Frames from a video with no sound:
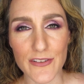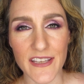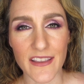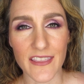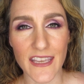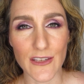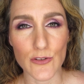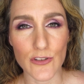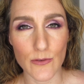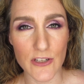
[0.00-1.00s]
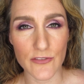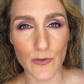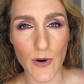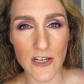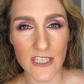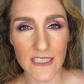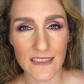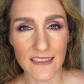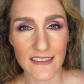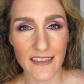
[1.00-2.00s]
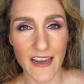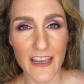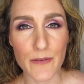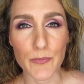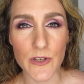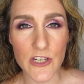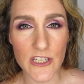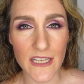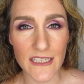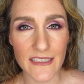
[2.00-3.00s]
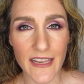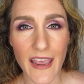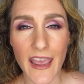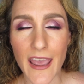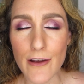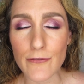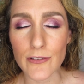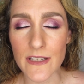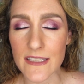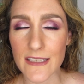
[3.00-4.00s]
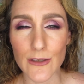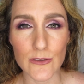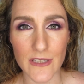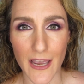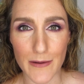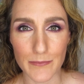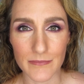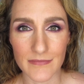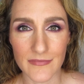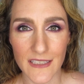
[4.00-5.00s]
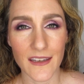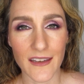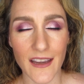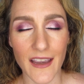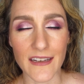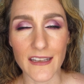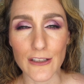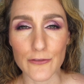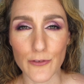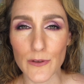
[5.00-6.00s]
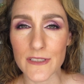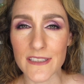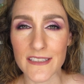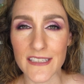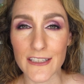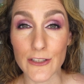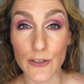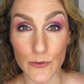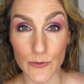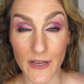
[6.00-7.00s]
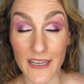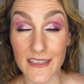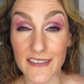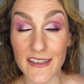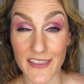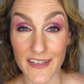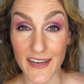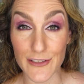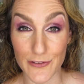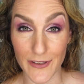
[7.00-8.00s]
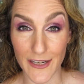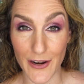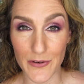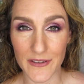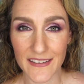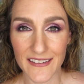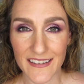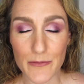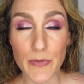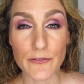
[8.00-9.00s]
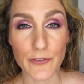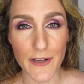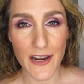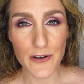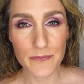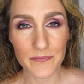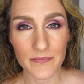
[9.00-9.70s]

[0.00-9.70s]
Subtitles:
say thank you so much for watching. I appreciate it every single time. And I look forward to seeing you in the next video. But for now,